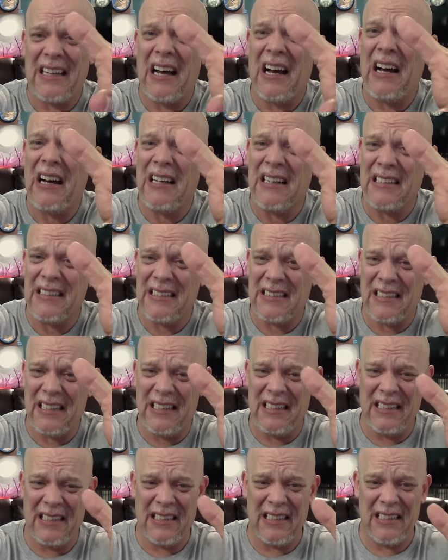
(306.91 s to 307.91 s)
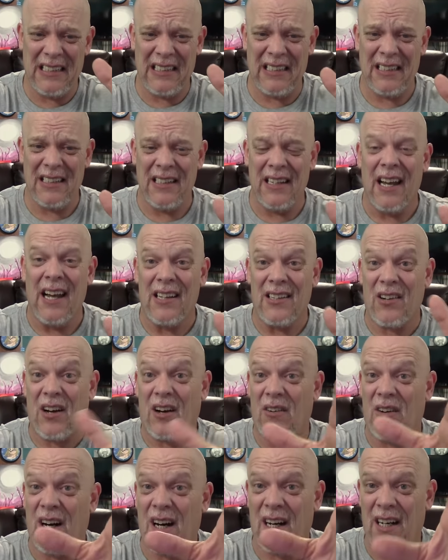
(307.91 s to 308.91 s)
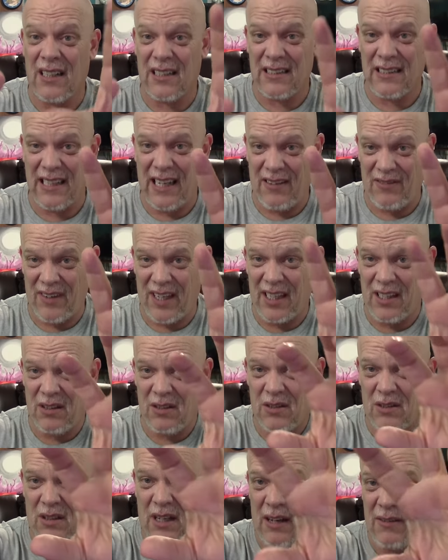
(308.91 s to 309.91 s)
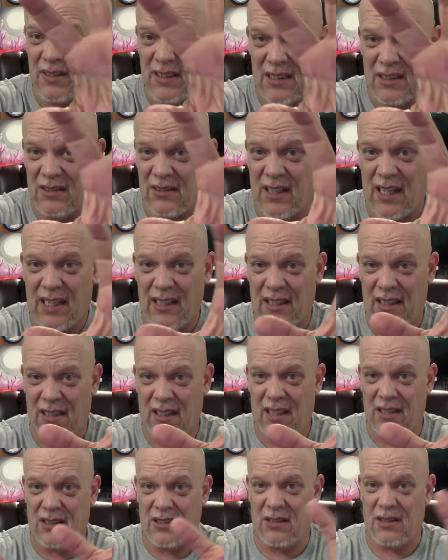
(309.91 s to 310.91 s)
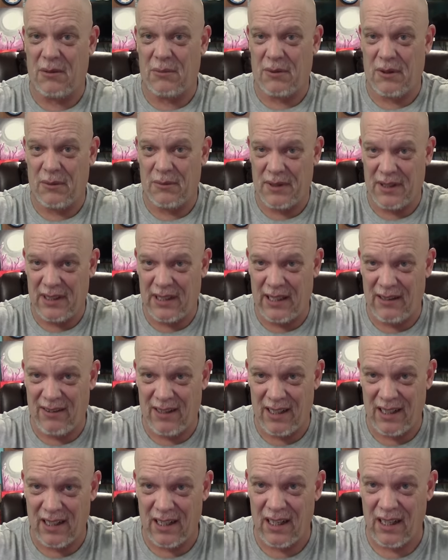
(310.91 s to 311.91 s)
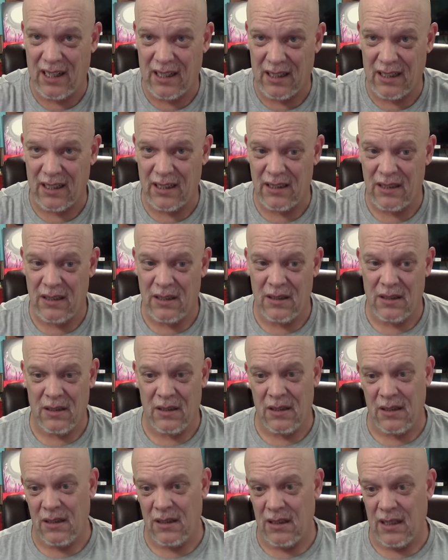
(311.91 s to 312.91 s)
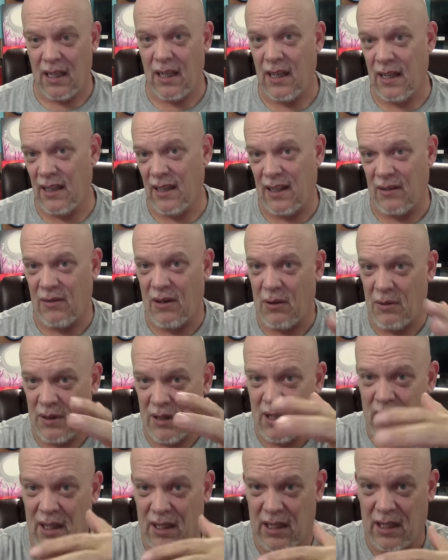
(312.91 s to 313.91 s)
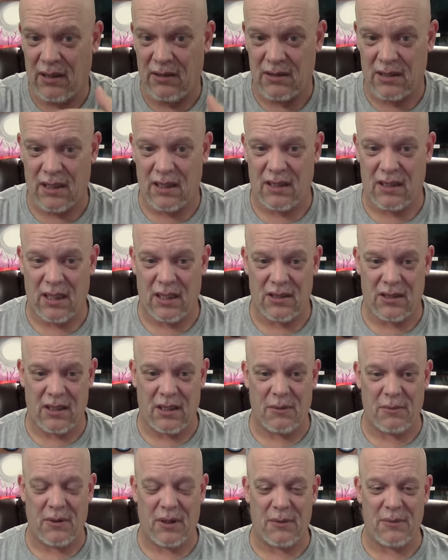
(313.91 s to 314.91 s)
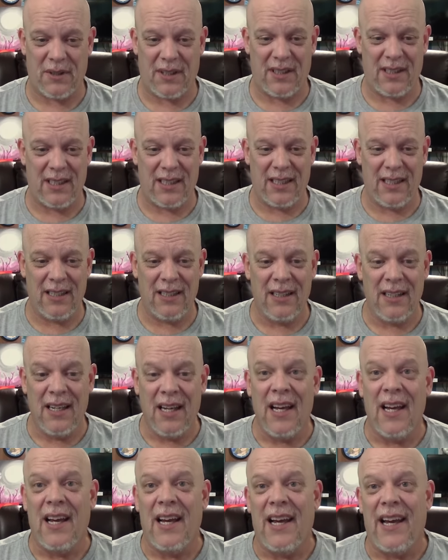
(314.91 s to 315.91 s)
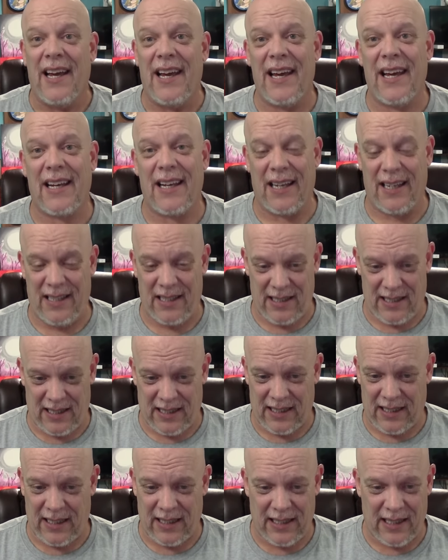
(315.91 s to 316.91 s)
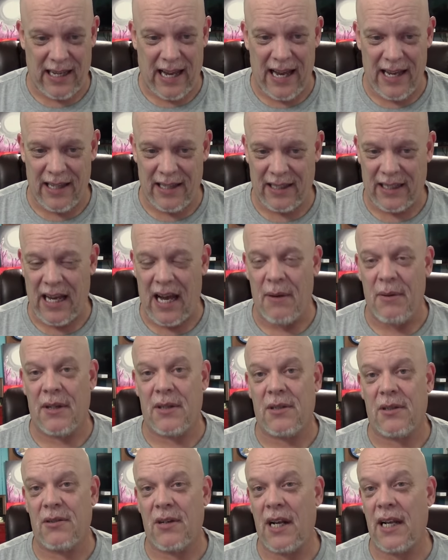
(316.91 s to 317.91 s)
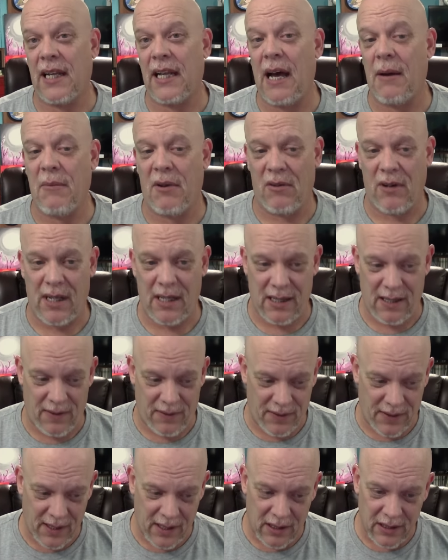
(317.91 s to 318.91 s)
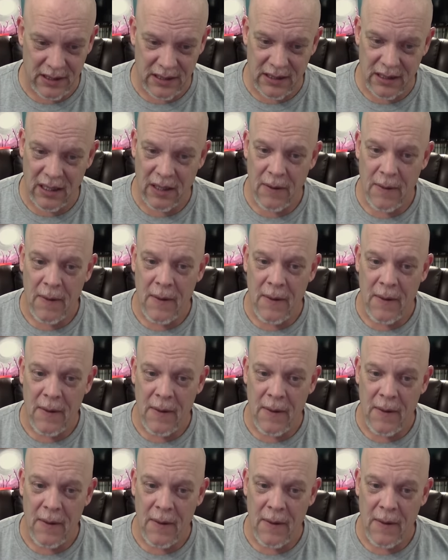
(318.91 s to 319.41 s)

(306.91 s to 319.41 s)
hugs. No, hugs, not my usual. I wasn't trying to touch you inappropriately. I wanted a hug. And then while we were hugging, I was going to touch you inappropriately. The guy in the comments was right. It got me right in the feels.